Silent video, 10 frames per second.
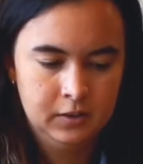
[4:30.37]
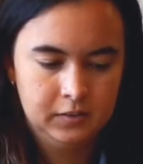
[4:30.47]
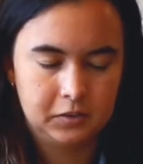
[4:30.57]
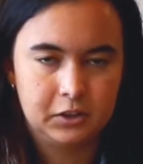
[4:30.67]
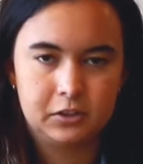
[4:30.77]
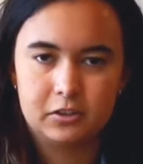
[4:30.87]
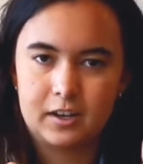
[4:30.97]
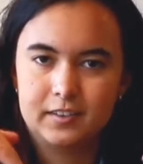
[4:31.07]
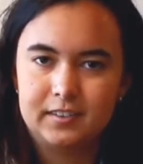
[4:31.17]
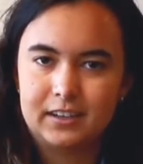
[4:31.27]
so that they're
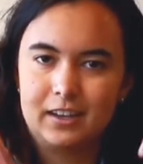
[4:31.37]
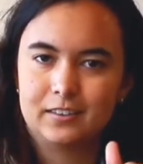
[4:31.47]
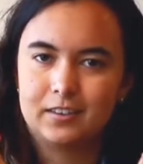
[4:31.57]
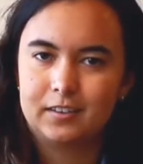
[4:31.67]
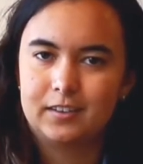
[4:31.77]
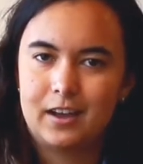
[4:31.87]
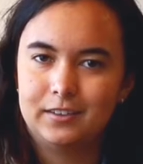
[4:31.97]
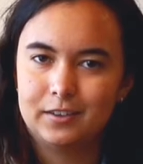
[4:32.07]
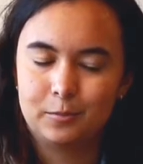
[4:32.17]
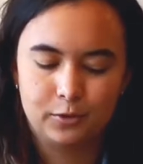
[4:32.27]
not sticking to the
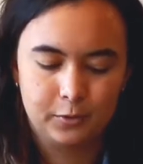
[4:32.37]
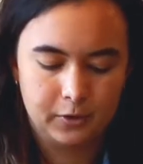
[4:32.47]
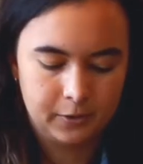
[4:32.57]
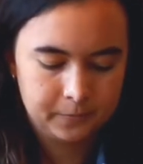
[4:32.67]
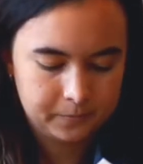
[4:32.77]
sides of the brewer.